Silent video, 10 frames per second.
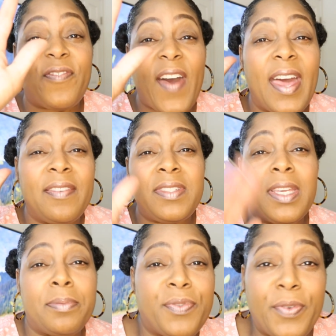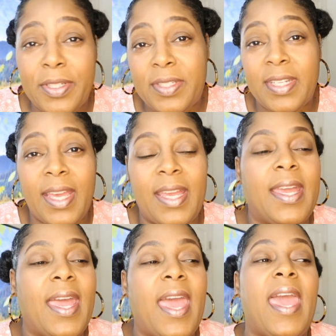five tips for you today.
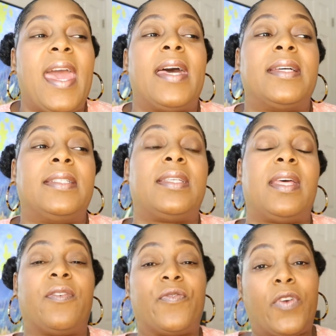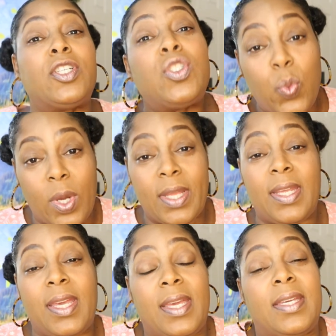And the first
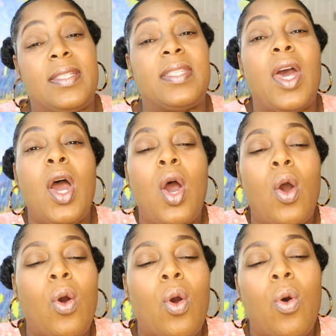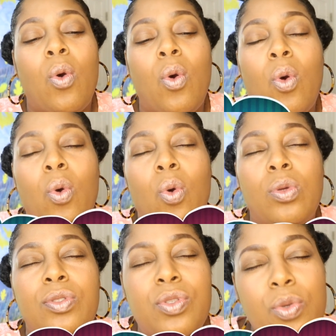one is
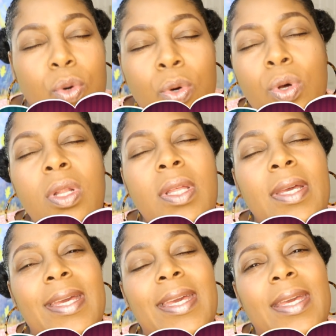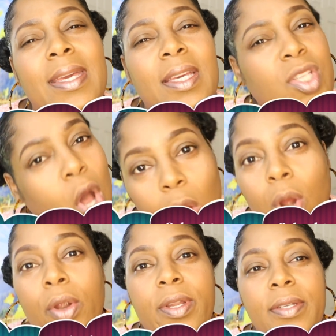school is
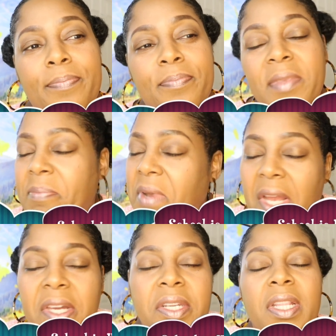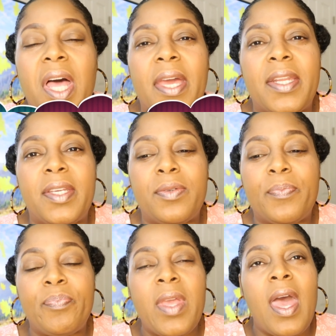hard. I'm not gonna lie to you.
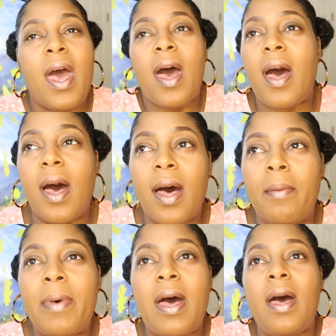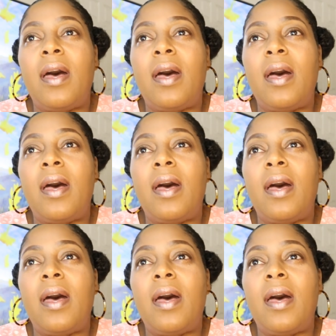Um,